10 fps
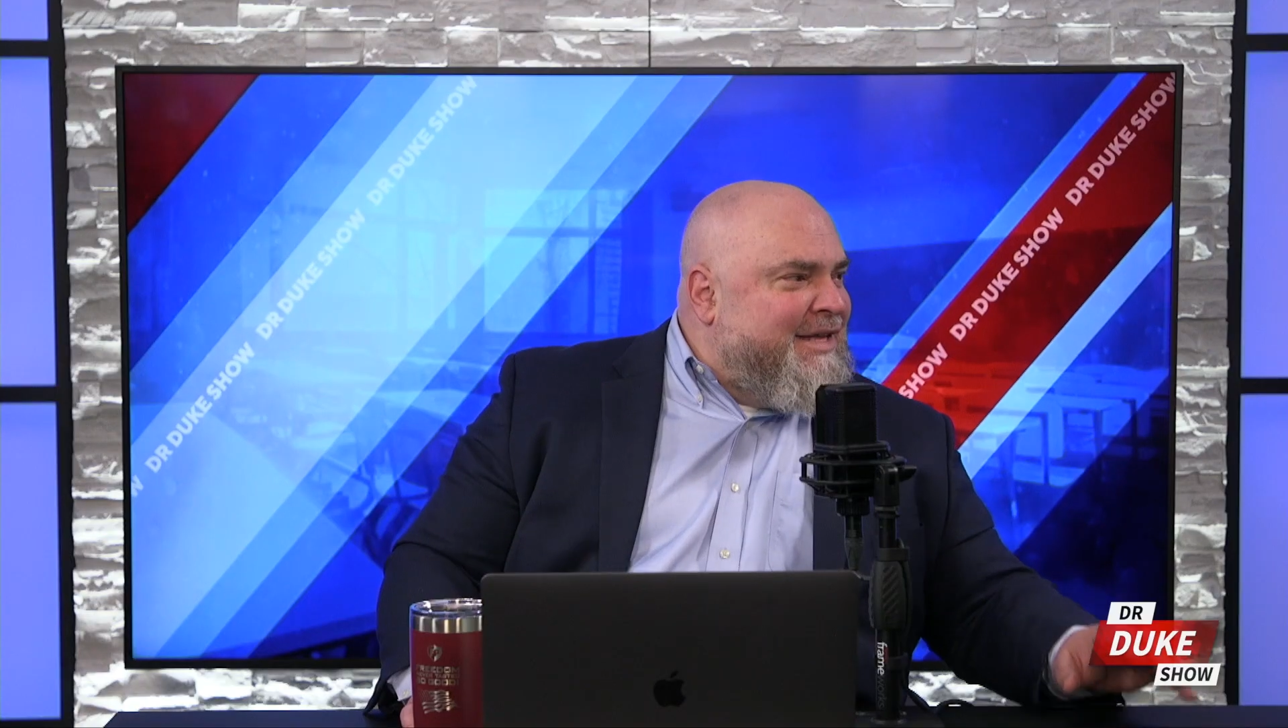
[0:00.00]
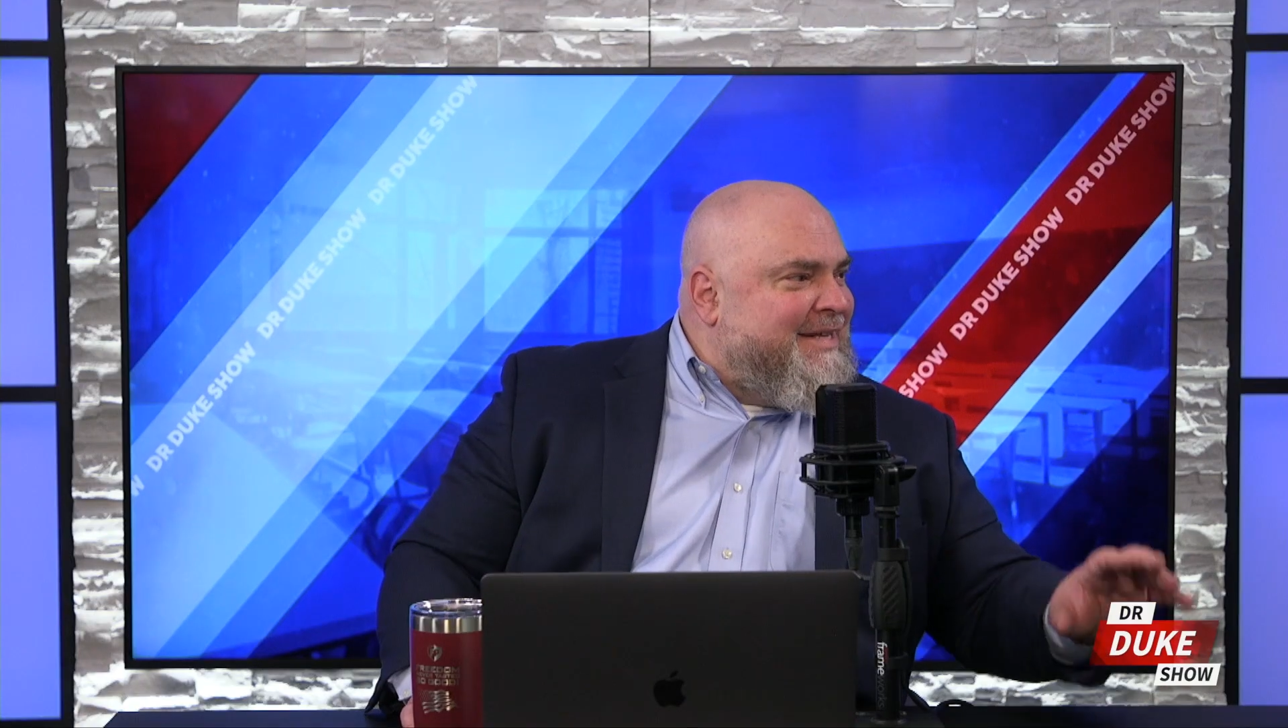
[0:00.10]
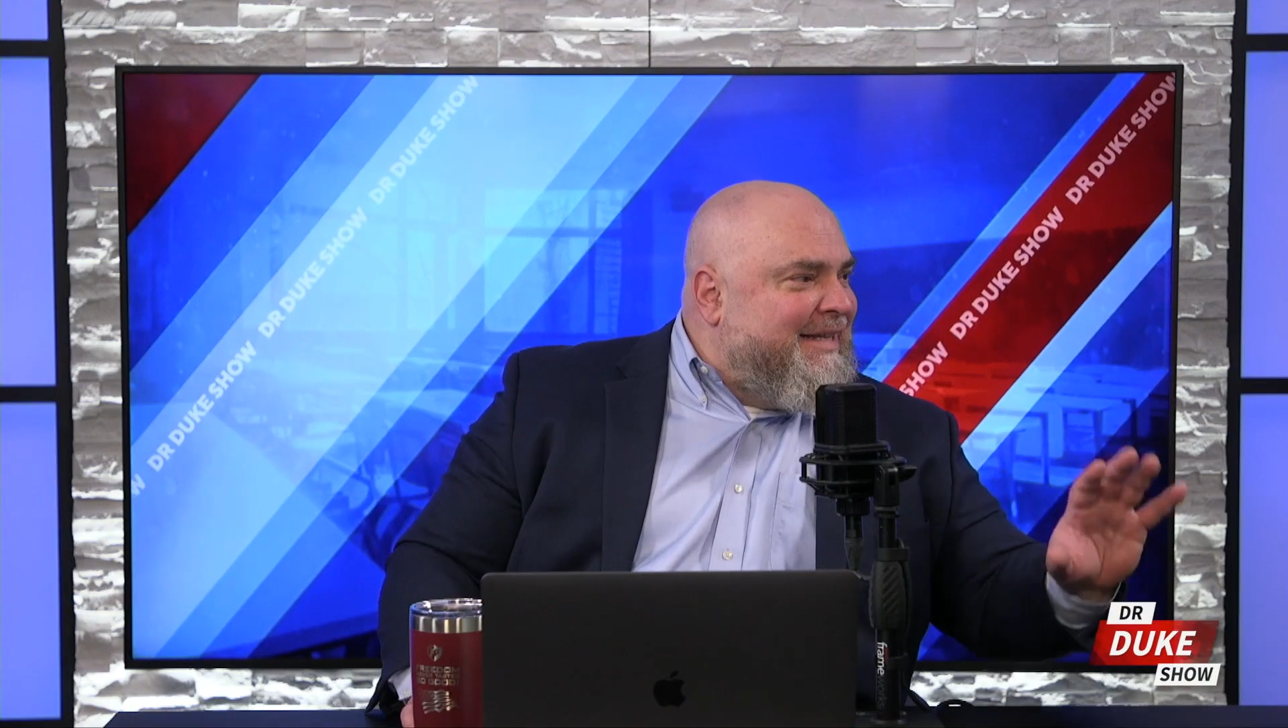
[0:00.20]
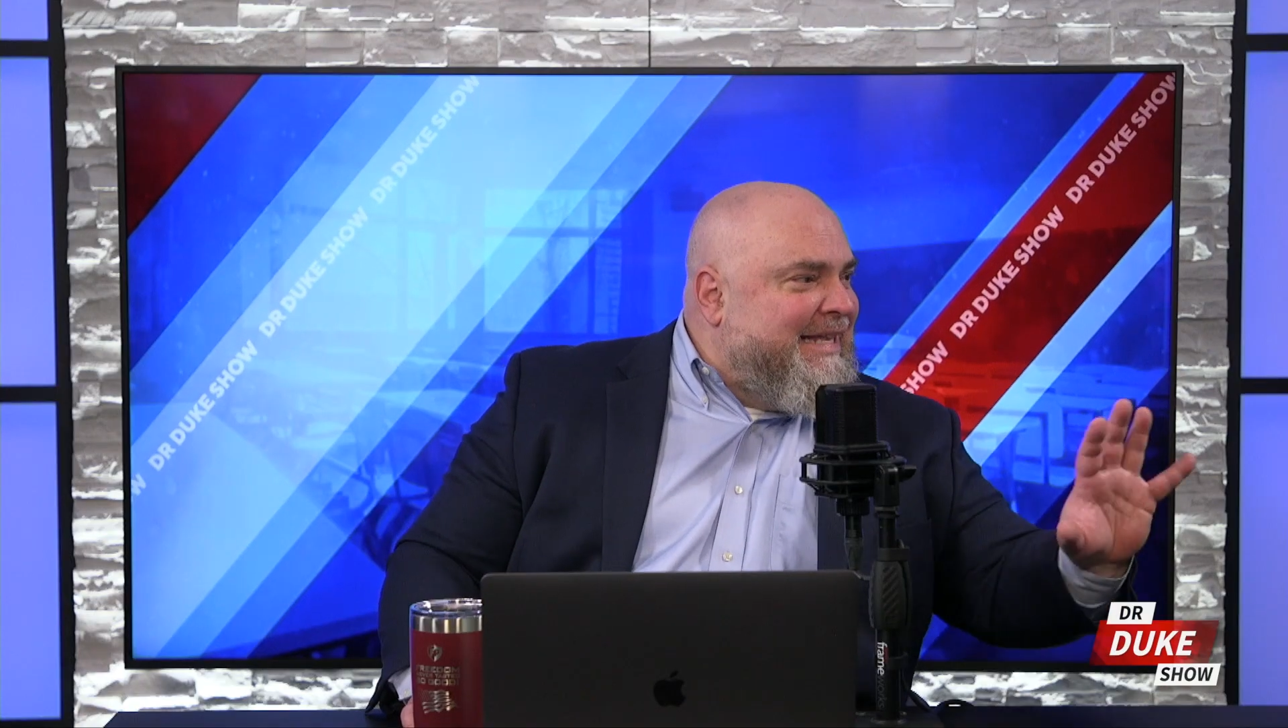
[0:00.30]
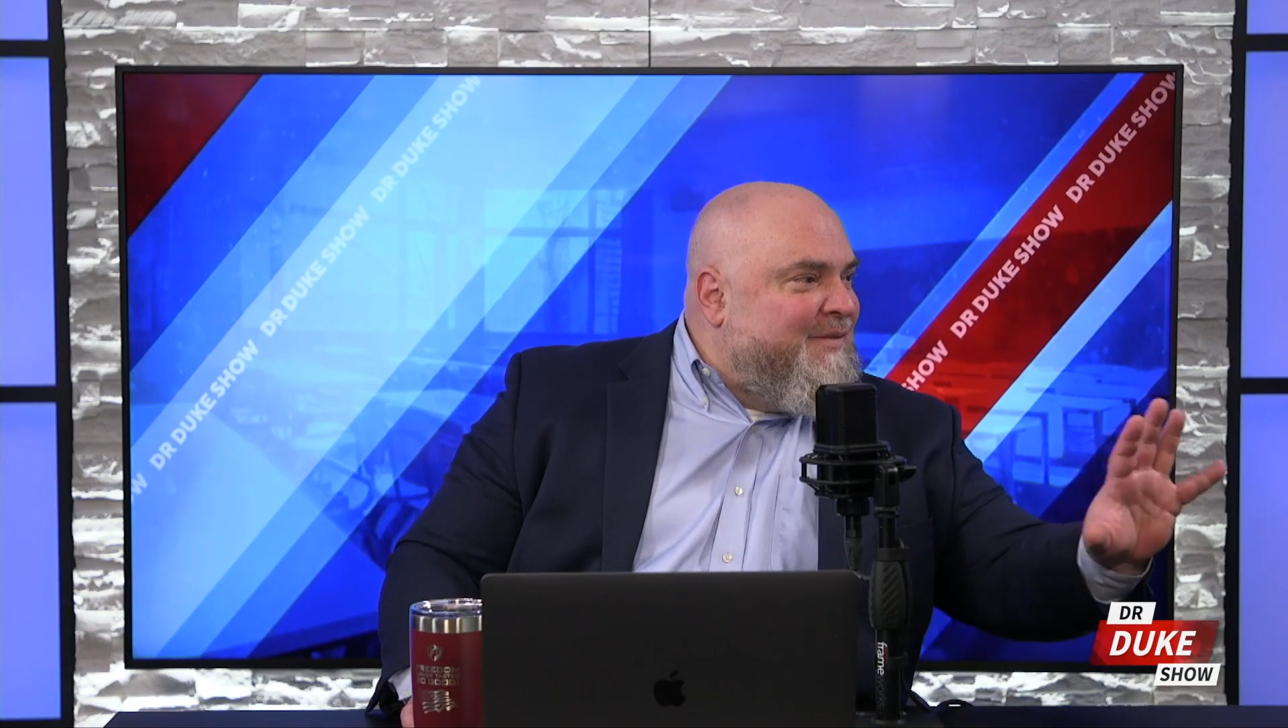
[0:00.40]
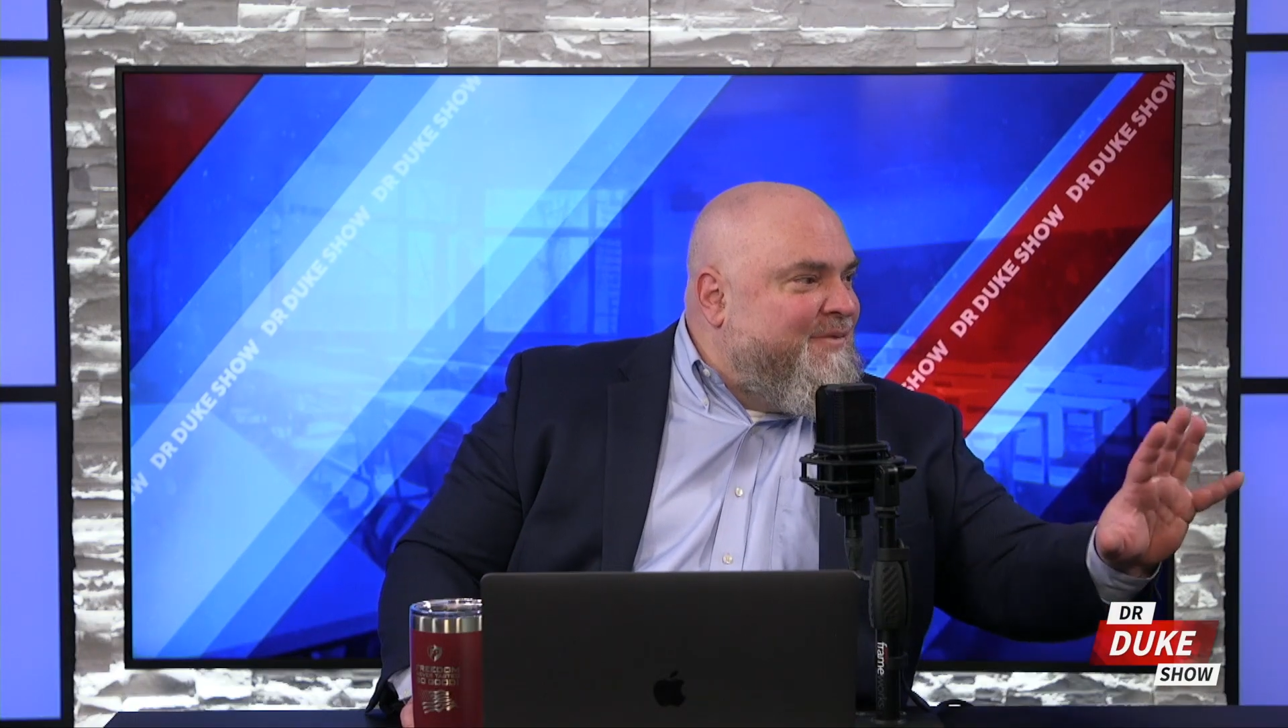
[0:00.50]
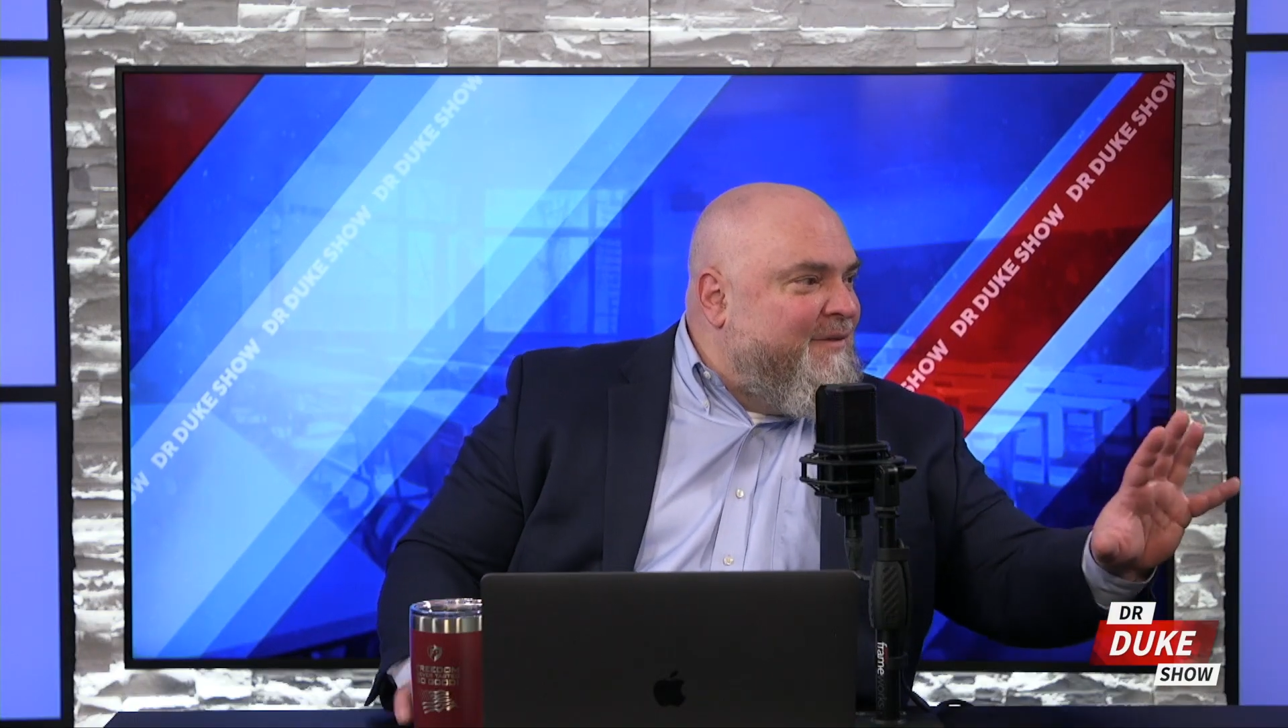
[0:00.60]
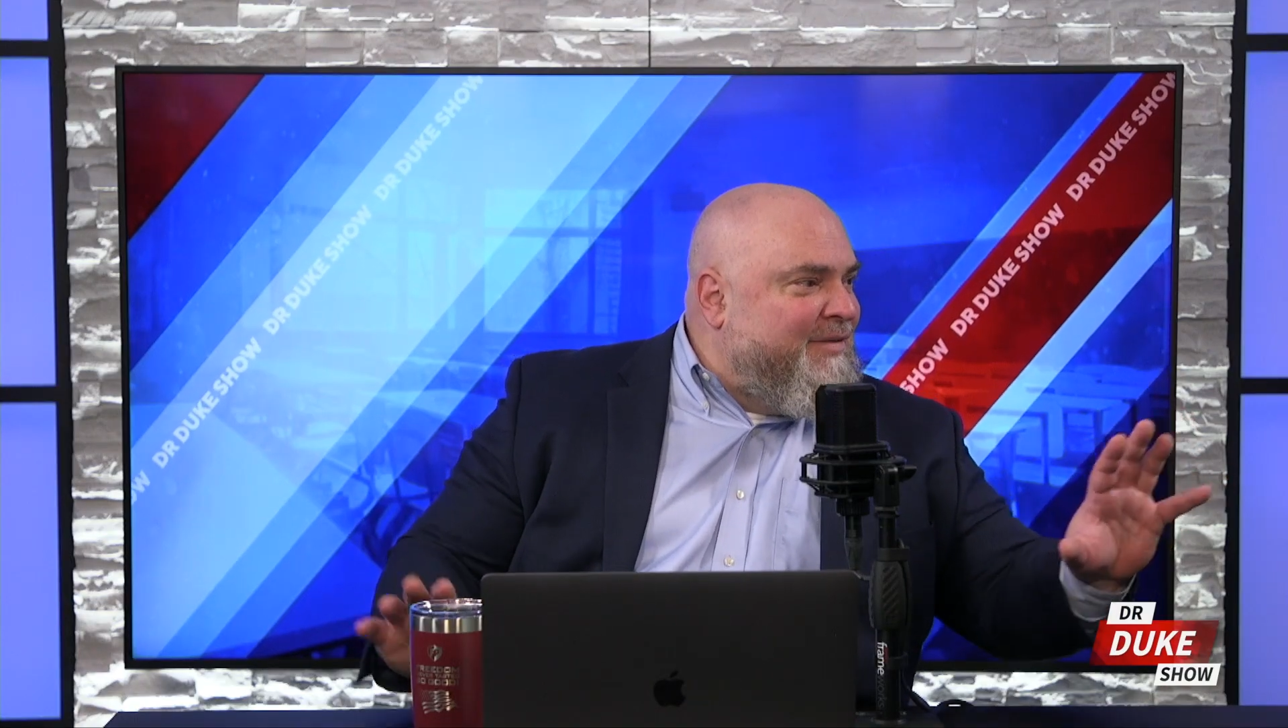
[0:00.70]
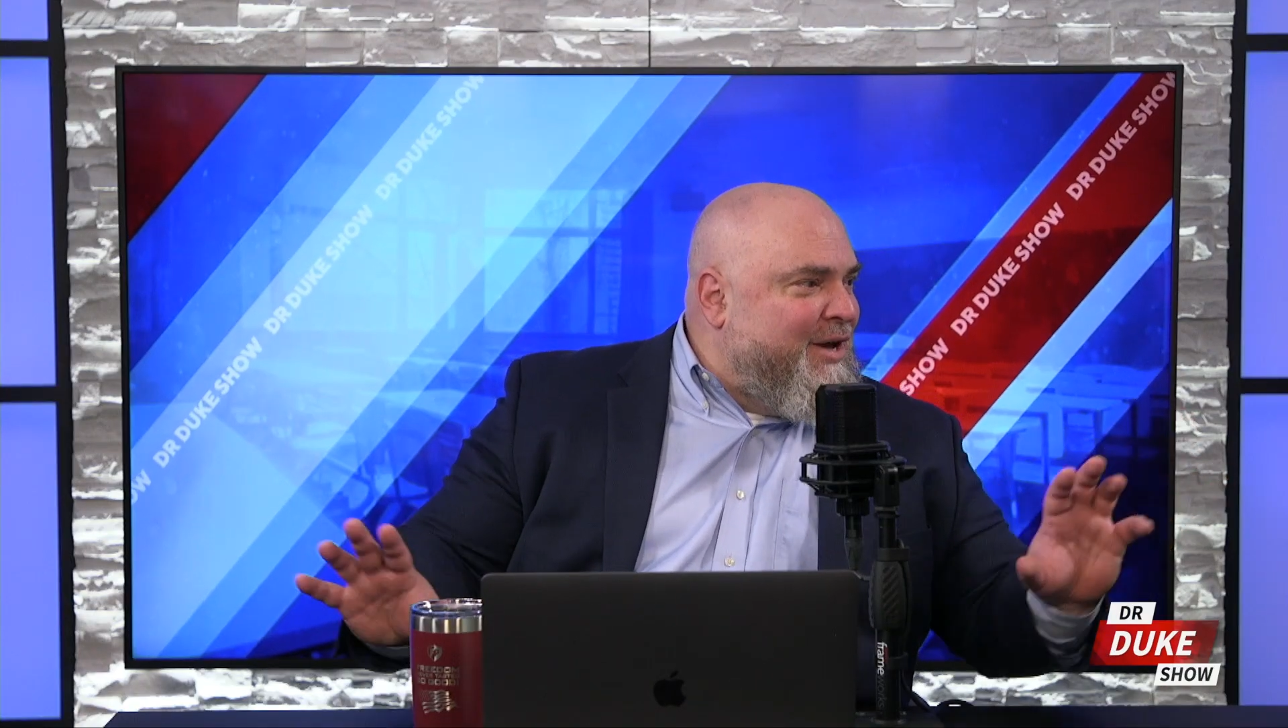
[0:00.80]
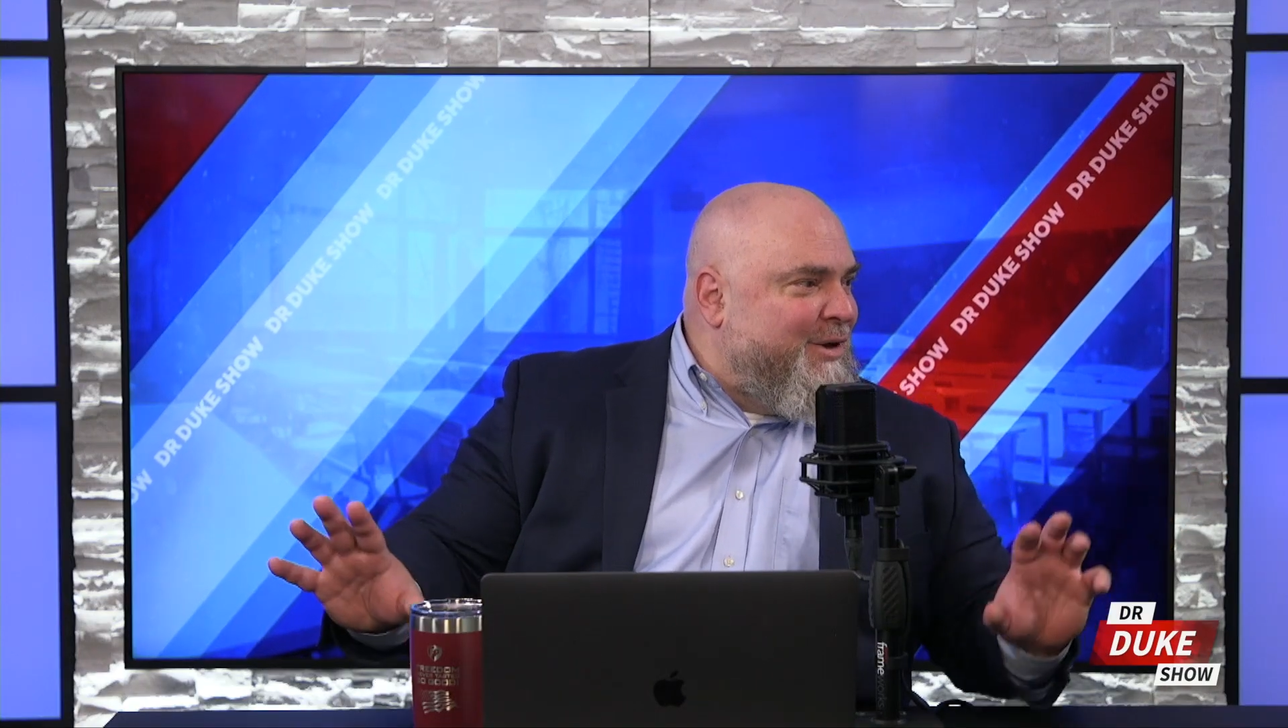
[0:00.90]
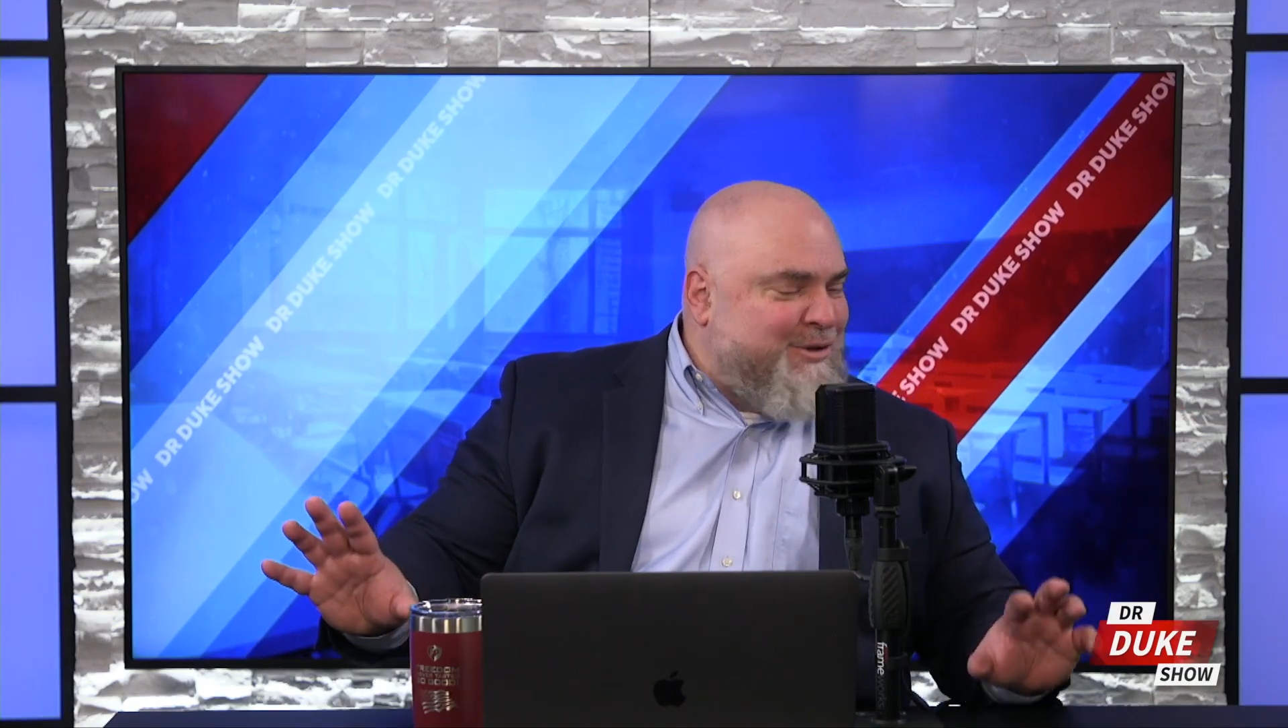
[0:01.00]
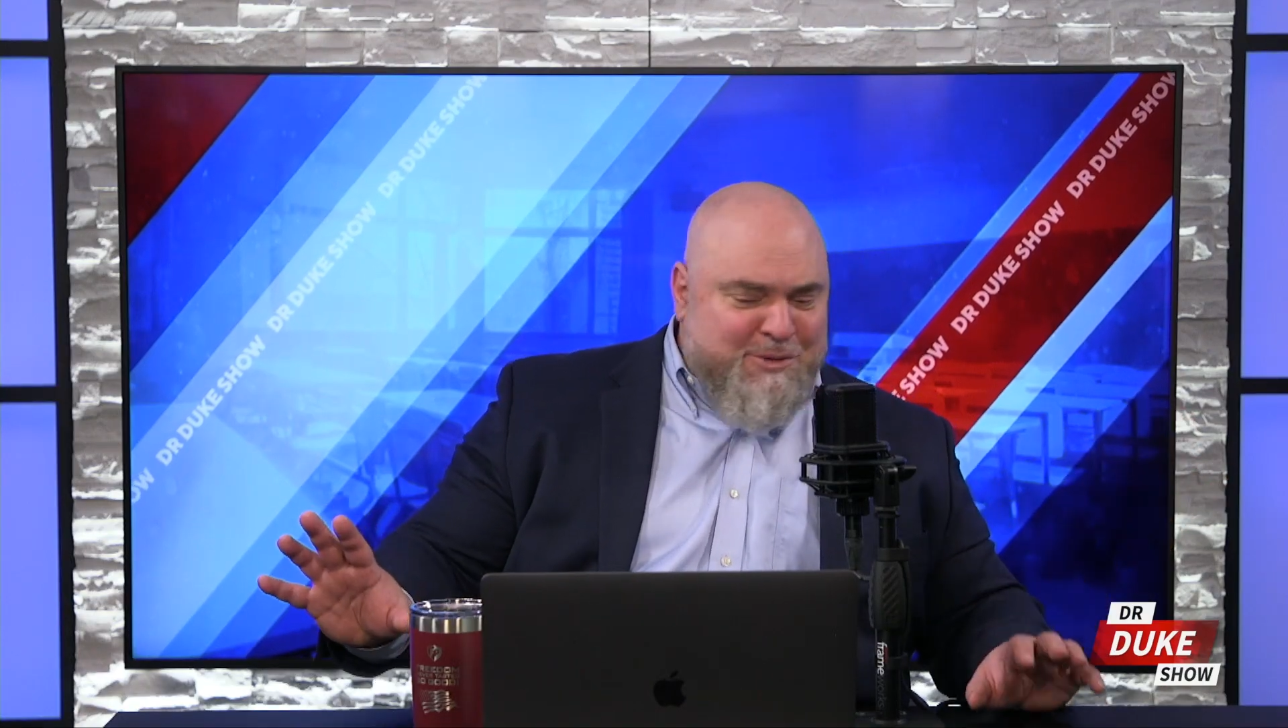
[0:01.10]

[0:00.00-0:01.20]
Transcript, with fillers: Suddenly, fifty goes